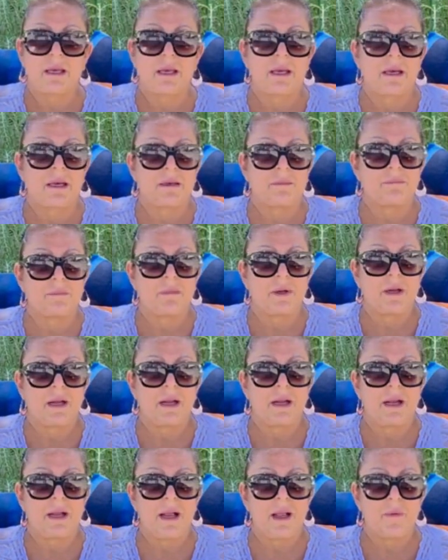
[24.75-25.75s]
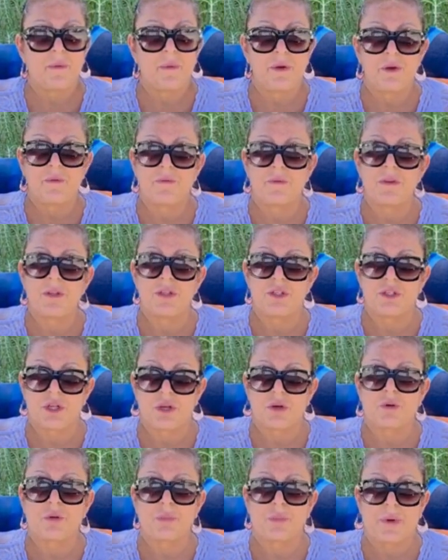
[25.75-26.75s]
I went over the
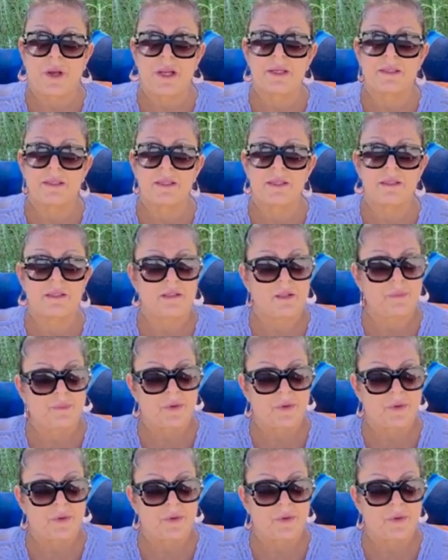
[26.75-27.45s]
general price list,